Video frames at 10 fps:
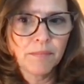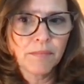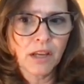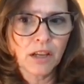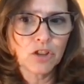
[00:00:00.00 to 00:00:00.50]

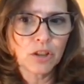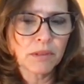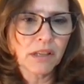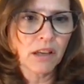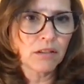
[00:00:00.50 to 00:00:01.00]

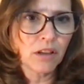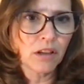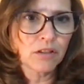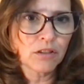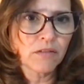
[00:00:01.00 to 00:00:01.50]
germicidal
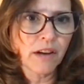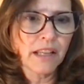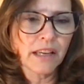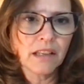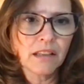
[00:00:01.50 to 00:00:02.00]

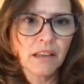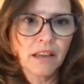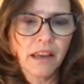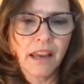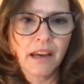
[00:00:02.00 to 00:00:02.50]
ultraviolet,
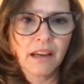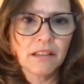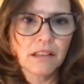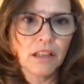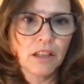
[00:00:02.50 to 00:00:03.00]

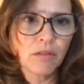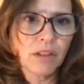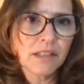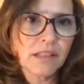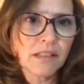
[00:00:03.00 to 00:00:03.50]
and
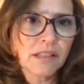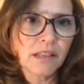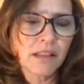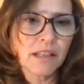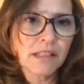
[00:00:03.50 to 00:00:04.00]
this is
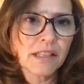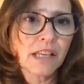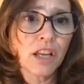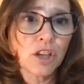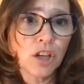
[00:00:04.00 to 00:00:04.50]

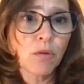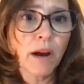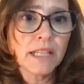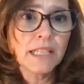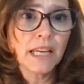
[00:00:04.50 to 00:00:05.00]
a new
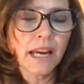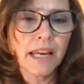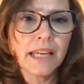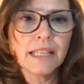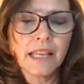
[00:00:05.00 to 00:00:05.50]
idea,
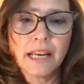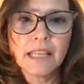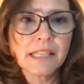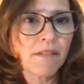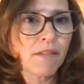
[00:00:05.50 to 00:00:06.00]
and
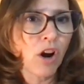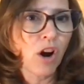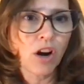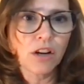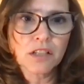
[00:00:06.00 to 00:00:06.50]
he's having a
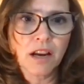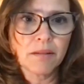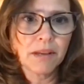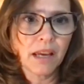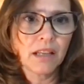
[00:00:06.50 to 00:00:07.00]
hard time
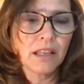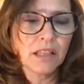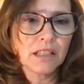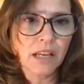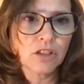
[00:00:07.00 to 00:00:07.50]
getting the
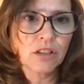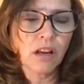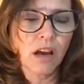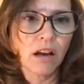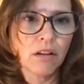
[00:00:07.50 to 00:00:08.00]
attention
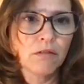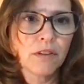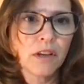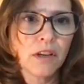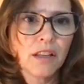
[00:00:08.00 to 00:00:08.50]
of
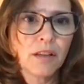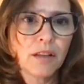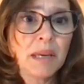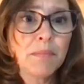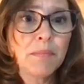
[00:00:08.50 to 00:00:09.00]
the
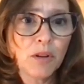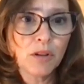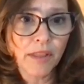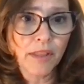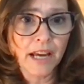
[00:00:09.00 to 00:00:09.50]

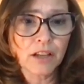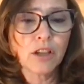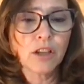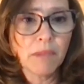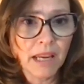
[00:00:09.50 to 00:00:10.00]
people that
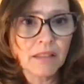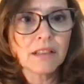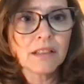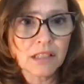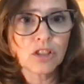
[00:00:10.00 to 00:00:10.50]
could make the
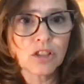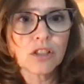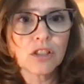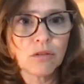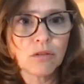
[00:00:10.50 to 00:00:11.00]
decision
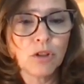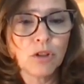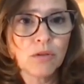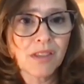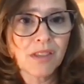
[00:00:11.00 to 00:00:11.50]
to
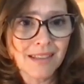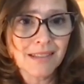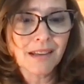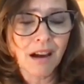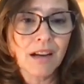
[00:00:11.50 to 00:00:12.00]
use
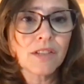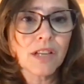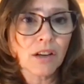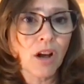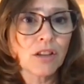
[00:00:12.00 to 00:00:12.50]
this kind of
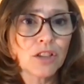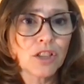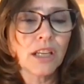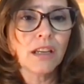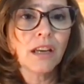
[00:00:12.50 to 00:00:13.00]

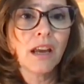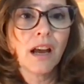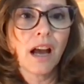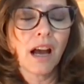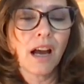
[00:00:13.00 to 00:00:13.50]
technology
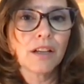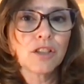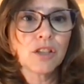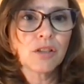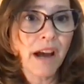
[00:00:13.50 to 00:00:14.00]

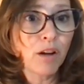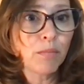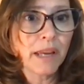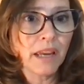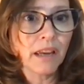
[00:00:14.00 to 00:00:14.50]
to
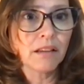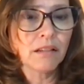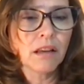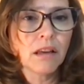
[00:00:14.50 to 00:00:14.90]
help in